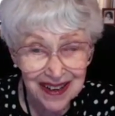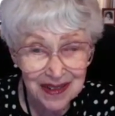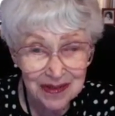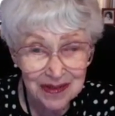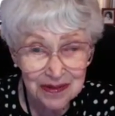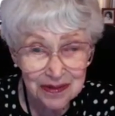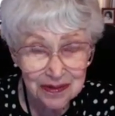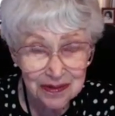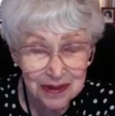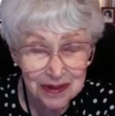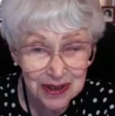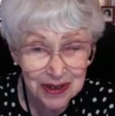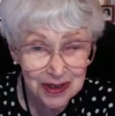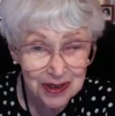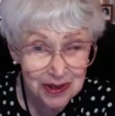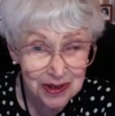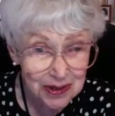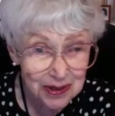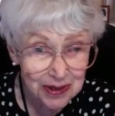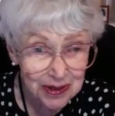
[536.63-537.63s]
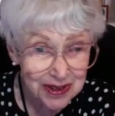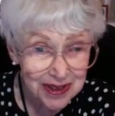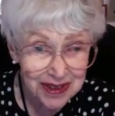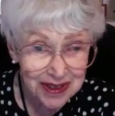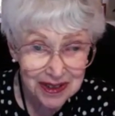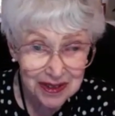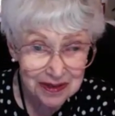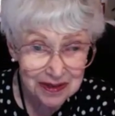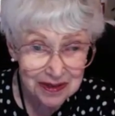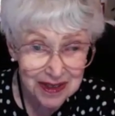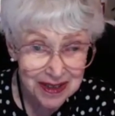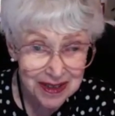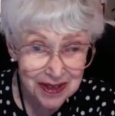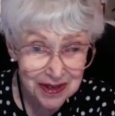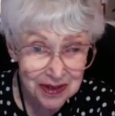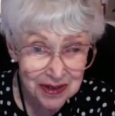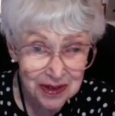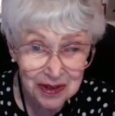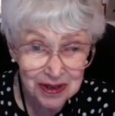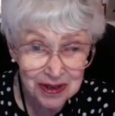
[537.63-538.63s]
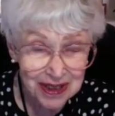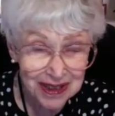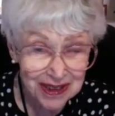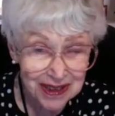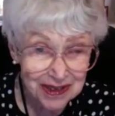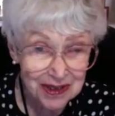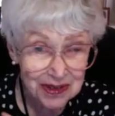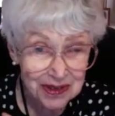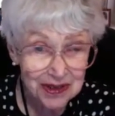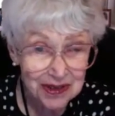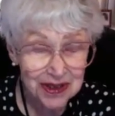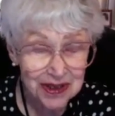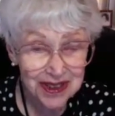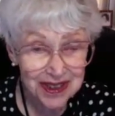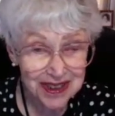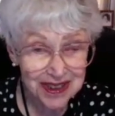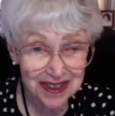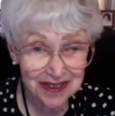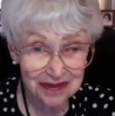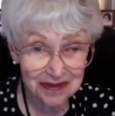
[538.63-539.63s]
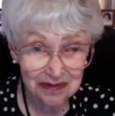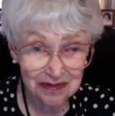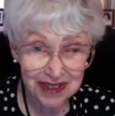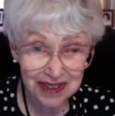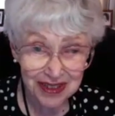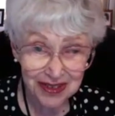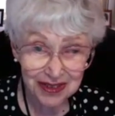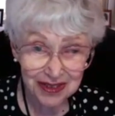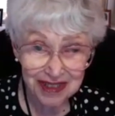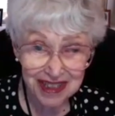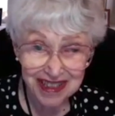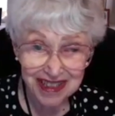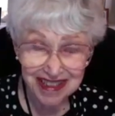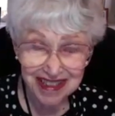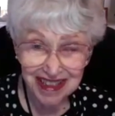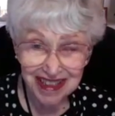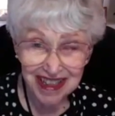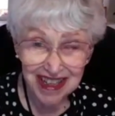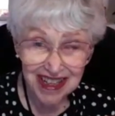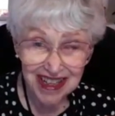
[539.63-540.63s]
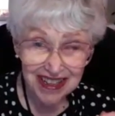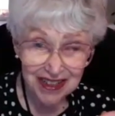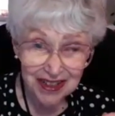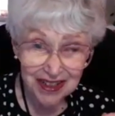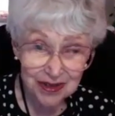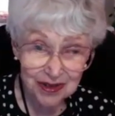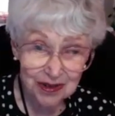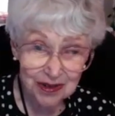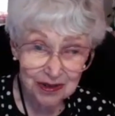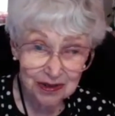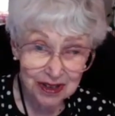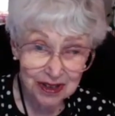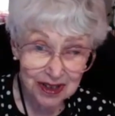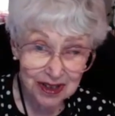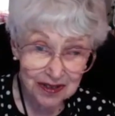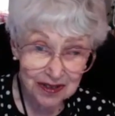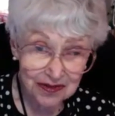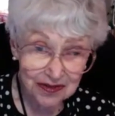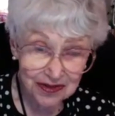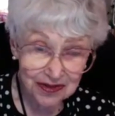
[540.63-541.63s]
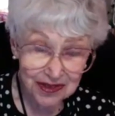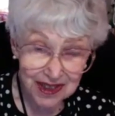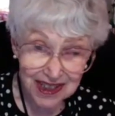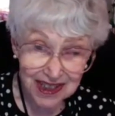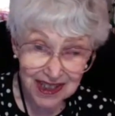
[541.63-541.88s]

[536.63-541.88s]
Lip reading: we're told that there is no alternative, whether it's the story of